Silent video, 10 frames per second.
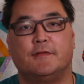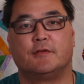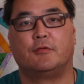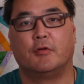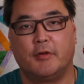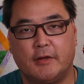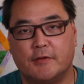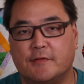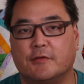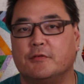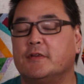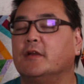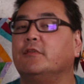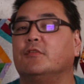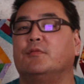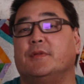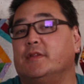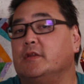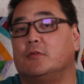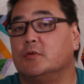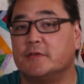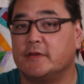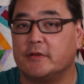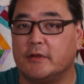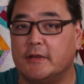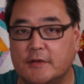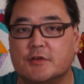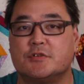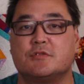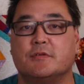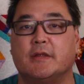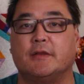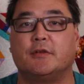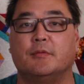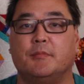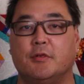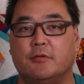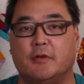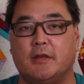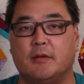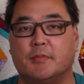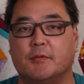it's a growing concern not just within the quilting industry and community,